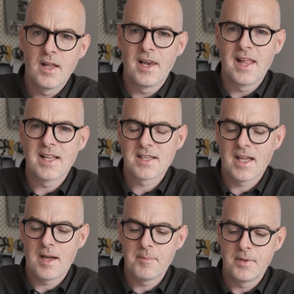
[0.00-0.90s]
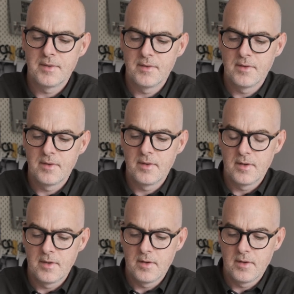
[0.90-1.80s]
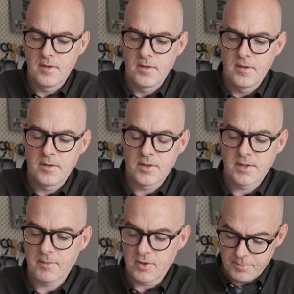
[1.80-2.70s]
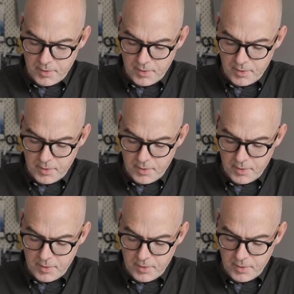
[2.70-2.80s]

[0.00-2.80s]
Lens cap. Does that just